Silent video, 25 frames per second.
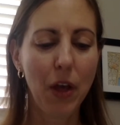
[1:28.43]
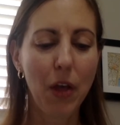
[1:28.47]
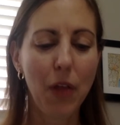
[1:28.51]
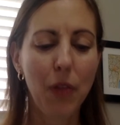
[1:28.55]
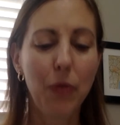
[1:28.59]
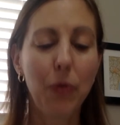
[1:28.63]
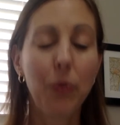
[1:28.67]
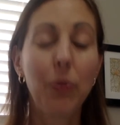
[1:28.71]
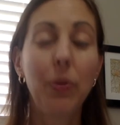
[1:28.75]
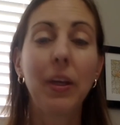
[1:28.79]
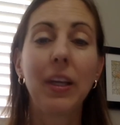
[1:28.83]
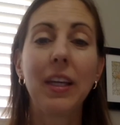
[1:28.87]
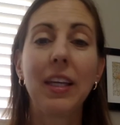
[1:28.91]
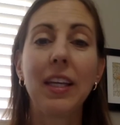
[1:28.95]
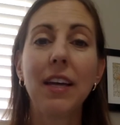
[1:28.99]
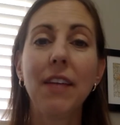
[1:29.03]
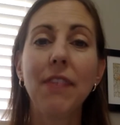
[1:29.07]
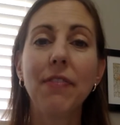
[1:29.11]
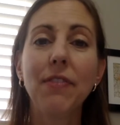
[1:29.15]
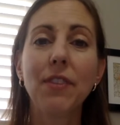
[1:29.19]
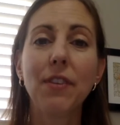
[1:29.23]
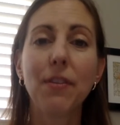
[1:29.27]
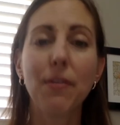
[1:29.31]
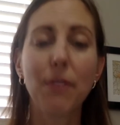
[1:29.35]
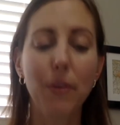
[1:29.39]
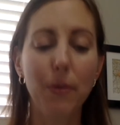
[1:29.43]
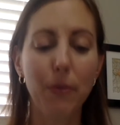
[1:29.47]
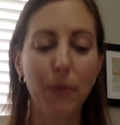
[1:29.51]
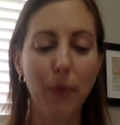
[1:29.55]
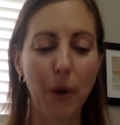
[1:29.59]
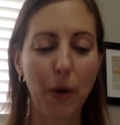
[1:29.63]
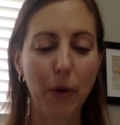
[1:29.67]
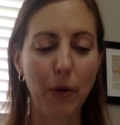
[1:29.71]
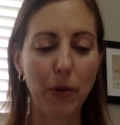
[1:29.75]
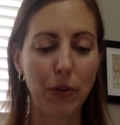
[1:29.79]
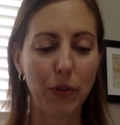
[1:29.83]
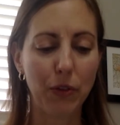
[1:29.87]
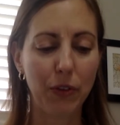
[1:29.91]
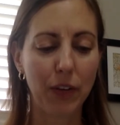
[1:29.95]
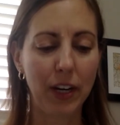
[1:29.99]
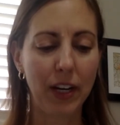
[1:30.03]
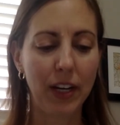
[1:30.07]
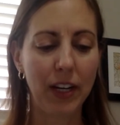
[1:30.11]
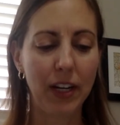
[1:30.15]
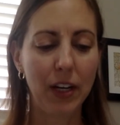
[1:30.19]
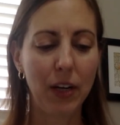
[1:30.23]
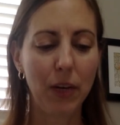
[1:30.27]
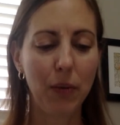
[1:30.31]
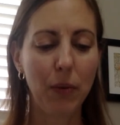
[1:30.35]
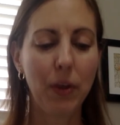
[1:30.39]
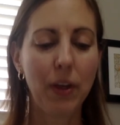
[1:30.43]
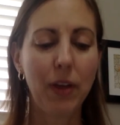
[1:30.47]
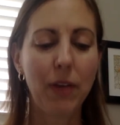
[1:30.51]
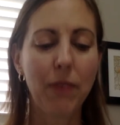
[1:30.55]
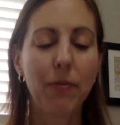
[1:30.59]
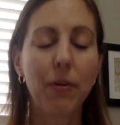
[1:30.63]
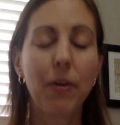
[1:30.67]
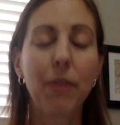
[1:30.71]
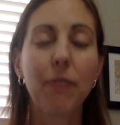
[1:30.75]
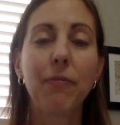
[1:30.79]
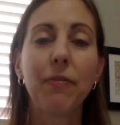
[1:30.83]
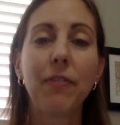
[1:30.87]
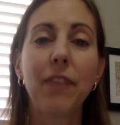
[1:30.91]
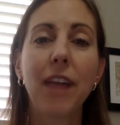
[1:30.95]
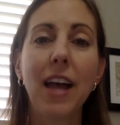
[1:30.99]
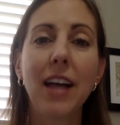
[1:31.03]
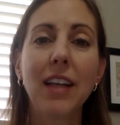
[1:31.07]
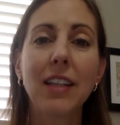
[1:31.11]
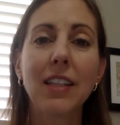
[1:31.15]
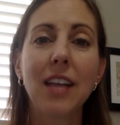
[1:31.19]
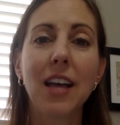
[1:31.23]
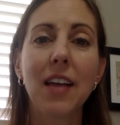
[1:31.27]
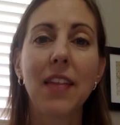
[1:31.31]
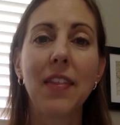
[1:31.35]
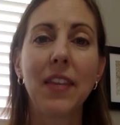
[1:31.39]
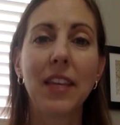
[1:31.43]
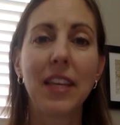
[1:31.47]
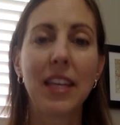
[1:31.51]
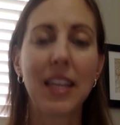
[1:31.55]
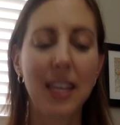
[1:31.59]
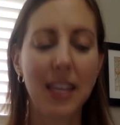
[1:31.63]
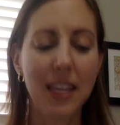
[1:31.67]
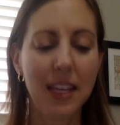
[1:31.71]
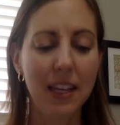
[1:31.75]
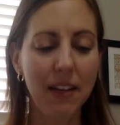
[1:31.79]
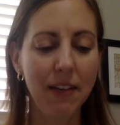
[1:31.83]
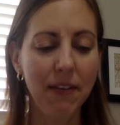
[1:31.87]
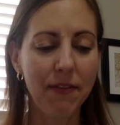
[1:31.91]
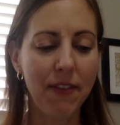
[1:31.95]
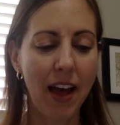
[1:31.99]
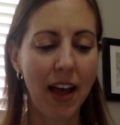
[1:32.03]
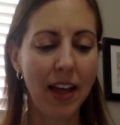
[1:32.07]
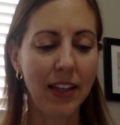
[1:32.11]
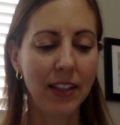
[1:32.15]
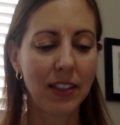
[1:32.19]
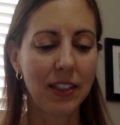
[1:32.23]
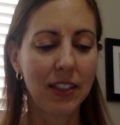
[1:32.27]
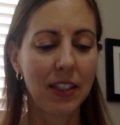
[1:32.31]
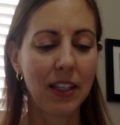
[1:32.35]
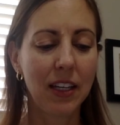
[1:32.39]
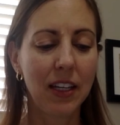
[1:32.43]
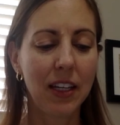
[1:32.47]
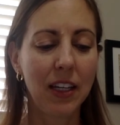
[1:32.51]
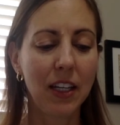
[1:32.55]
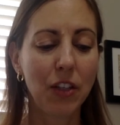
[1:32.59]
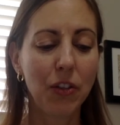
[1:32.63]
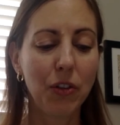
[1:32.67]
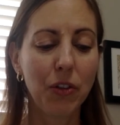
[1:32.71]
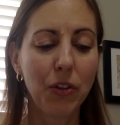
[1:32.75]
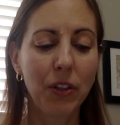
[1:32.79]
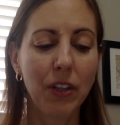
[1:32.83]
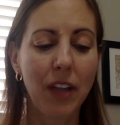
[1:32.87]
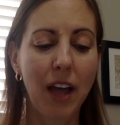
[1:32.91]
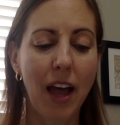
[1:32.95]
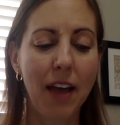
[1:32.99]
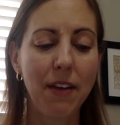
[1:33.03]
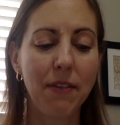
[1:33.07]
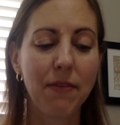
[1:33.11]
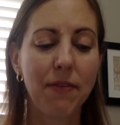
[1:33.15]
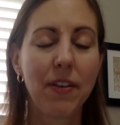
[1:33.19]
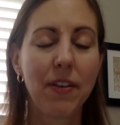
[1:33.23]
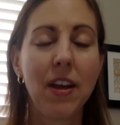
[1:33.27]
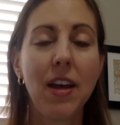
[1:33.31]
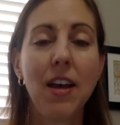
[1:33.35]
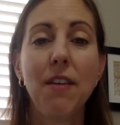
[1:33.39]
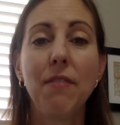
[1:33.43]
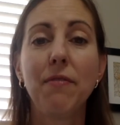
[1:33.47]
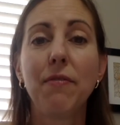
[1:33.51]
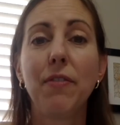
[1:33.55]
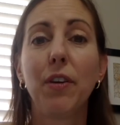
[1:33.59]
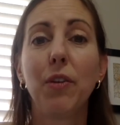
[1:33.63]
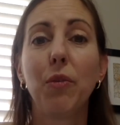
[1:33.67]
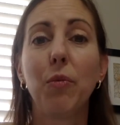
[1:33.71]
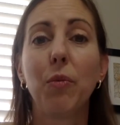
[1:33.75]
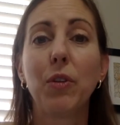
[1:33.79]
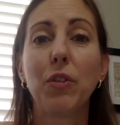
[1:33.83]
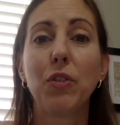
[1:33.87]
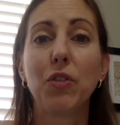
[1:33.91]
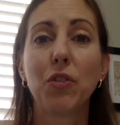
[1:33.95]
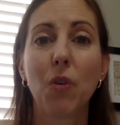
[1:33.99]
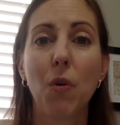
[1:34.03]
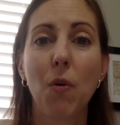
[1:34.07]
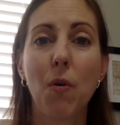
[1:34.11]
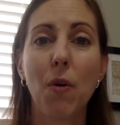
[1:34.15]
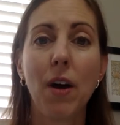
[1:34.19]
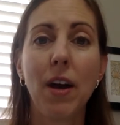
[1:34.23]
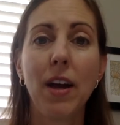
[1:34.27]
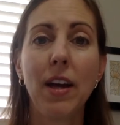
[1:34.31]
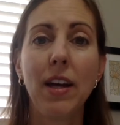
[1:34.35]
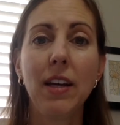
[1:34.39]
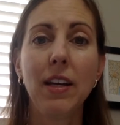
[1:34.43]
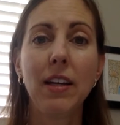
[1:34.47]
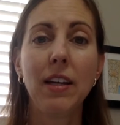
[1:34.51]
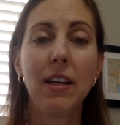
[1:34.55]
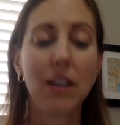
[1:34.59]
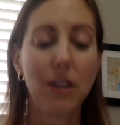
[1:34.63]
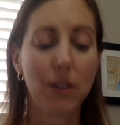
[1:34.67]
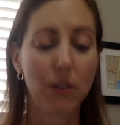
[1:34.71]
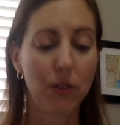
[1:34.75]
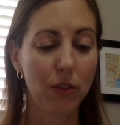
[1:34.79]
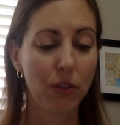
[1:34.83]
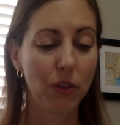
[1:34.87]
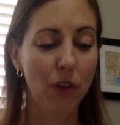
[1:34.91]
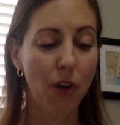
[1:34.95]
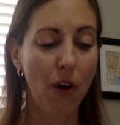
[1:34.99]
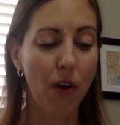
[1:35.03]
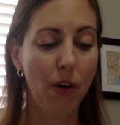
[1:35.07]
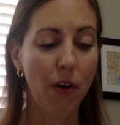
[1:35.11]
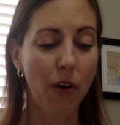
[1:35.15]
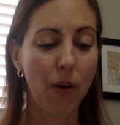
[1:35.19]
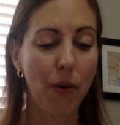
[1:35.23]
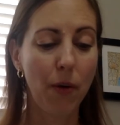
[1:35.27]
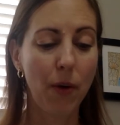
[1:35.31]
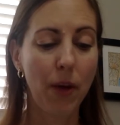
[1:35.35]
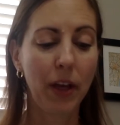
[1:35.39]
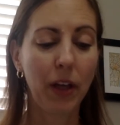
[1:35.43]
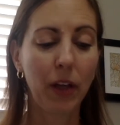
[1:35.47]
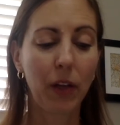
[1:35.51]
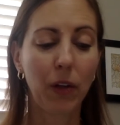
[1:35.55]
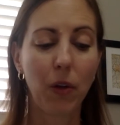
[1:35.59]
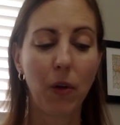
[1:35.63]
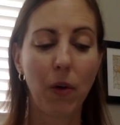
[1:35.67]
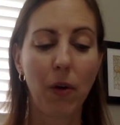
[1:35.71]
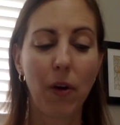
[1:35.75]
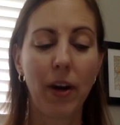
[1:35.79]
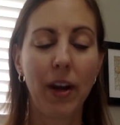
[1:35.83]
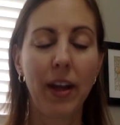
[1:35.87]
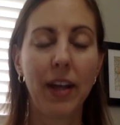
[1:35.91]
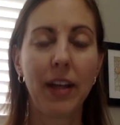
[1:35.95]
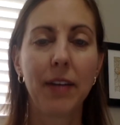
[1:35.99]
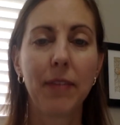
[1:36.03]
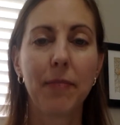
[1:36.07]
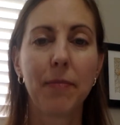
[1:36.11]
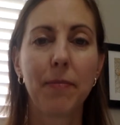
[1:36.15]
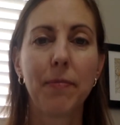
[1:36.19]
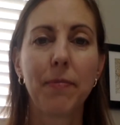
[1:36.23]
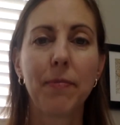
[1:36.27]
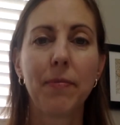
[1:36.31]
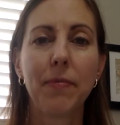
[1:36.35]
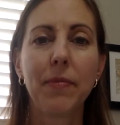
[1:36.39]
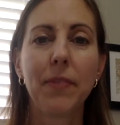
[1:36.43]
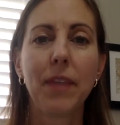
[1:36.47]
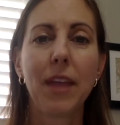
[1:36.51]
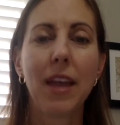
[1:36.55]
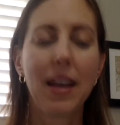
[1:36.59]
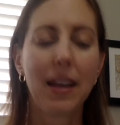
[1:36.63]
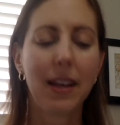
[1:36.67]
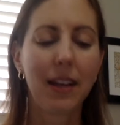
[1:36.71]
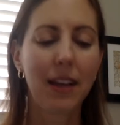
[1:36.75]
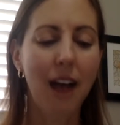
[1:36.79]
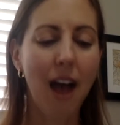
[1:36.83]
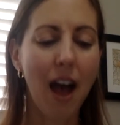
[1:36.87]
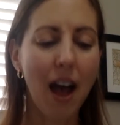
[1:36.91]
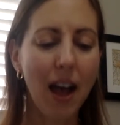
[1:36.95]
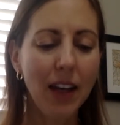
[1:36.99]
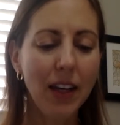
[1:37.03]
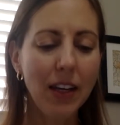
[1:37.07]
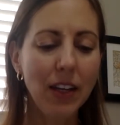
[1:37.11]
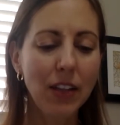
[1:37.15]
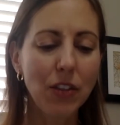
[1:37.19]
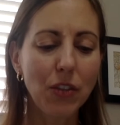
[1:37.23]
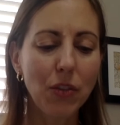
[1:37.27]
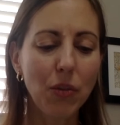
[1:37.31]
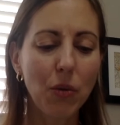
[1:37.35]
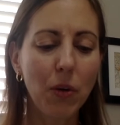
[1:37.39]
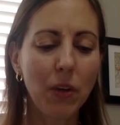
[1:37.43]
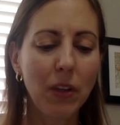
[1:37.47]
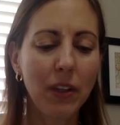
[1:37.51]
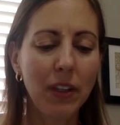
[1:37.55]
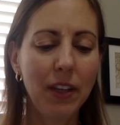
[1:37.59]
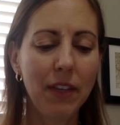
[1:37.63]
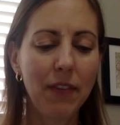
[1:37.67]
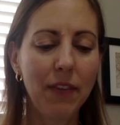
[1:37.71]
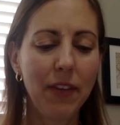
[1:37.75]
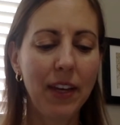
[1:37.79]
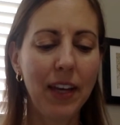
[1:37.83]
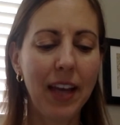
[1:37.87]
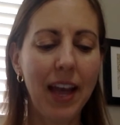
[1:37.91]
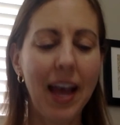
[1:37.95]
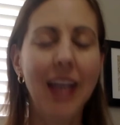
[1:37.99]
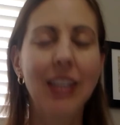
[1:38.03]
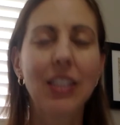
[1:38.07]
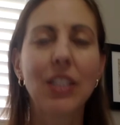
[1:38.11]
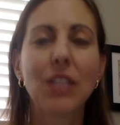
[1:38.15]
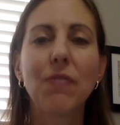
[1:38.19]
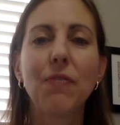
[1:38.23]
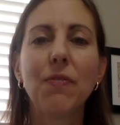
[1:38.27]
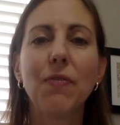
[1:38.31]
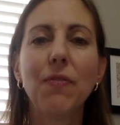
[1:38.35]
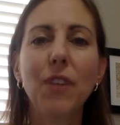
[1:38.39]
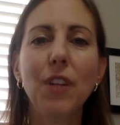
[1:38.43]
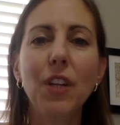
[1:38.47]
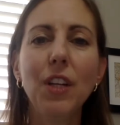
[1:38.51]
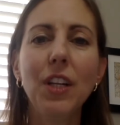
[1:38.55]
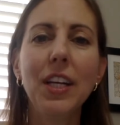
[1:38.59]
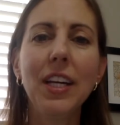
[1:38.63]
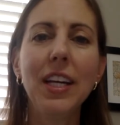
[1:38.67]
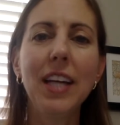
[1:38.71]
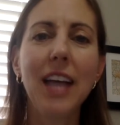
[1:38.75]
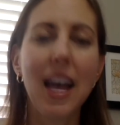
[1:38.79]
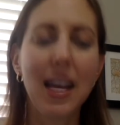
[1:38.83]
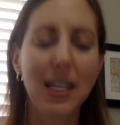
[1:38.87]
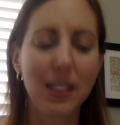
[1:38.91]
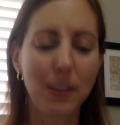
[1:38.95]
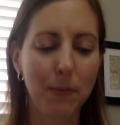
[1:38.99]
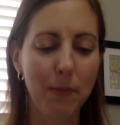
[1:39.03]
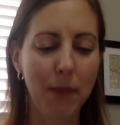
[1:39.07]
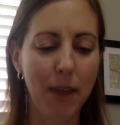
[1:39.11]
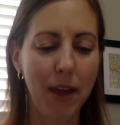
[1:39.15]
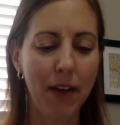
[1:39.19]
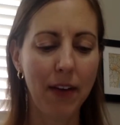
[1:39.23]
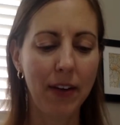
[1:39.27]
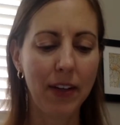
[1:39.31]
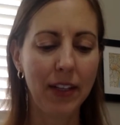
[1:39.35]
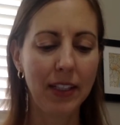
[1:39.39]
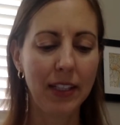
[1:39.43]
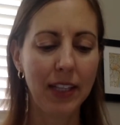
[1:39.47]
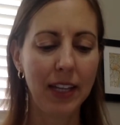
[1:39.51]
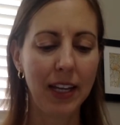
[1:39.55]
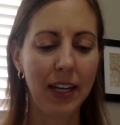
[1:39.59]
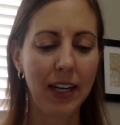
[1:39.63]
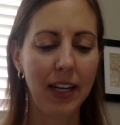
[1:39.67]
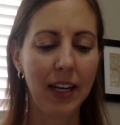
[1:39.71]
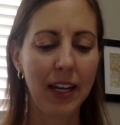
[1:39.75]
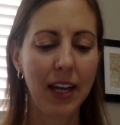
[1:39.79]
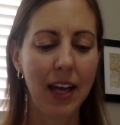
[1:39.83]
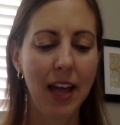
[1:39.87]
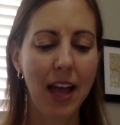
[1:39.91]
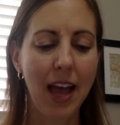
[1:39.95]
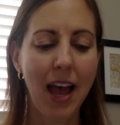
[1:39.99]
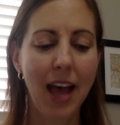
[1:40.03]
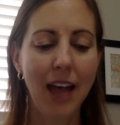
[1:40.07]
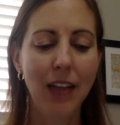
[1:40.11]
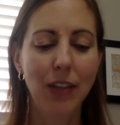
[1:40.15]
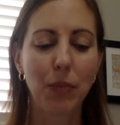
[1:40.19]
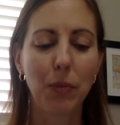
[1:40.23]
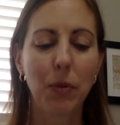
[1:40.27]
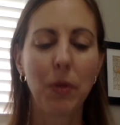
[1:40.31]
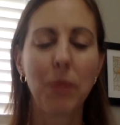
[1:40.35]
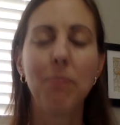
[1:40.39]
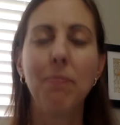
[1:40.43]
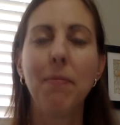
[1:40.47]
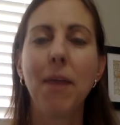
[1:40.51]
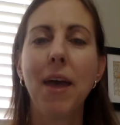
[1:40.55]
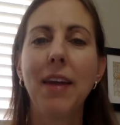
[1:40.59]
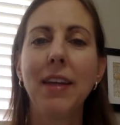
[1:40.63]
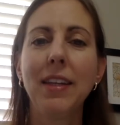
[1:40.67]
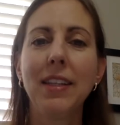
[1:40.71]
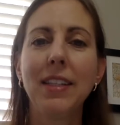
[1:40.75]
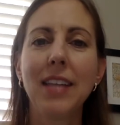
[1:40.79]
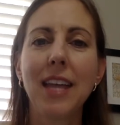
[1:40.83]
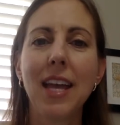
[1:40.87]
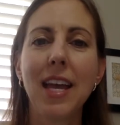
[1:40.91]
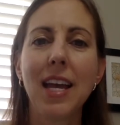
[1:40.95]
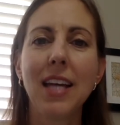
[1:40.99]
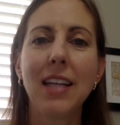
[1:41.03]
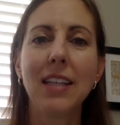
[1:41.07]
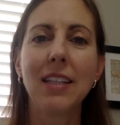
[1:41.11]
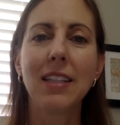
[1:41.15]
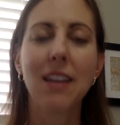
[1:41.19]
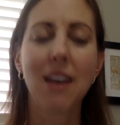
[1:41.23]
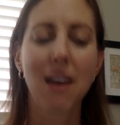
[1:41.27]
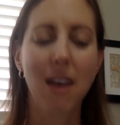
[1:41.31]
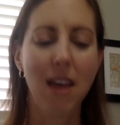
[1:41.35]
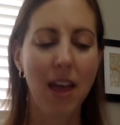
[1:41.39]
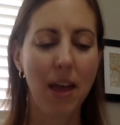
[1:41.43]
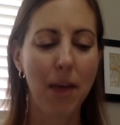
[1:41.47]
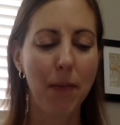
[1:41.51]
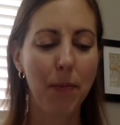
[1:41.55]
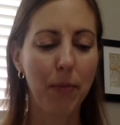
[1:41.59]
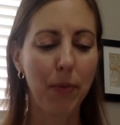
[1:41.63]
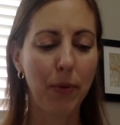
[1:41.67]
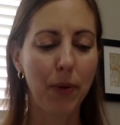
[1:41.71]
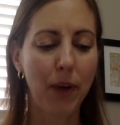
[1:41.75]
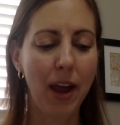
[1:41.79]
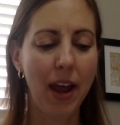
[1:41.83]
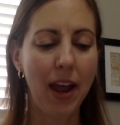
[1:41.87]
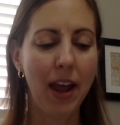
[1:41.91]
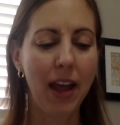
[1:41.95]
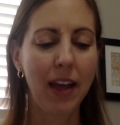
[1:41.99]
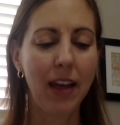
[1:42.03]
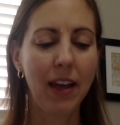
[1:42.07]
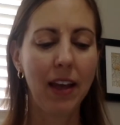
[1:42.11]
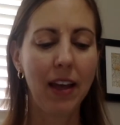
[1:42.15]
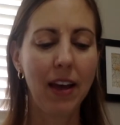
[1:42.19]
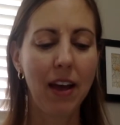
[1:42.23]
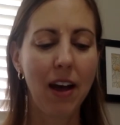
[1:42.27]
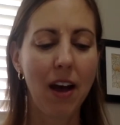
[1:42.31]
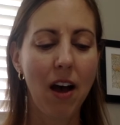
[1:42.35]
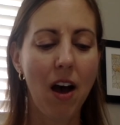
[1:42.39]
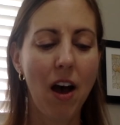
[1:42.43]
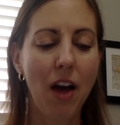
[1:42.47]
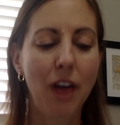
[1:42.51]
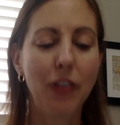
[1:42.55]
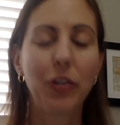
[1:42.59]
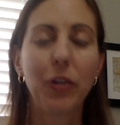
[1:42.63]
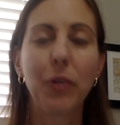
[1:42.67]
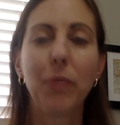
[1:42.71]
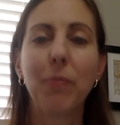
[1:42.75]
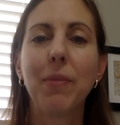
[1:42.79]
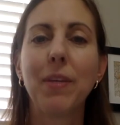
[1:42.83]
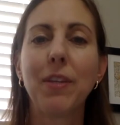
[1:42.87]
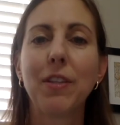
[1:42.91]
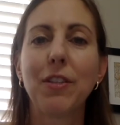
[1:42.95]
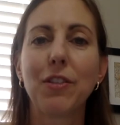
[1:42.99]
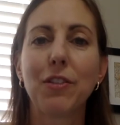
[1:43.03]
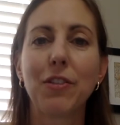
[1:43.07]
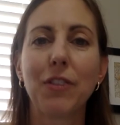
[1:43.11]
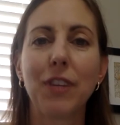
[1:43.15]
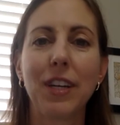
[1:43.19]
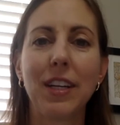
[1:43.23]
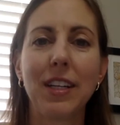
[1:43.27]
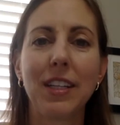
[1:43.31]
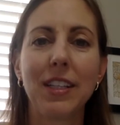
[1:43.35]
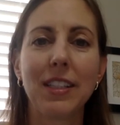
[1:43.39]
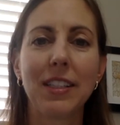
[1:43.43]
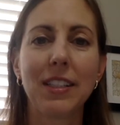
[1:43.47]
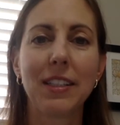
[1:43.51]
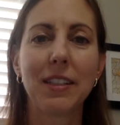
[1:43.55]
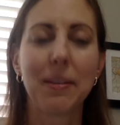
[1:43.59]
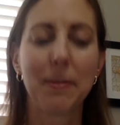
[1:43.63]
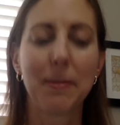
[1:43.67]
Through the gift of the Rosary, we can reflect on the key events in your life filled with joy, sorrow, and glory. Guide us toward living as fully as Mary did as we meditate and pray on your mysteries.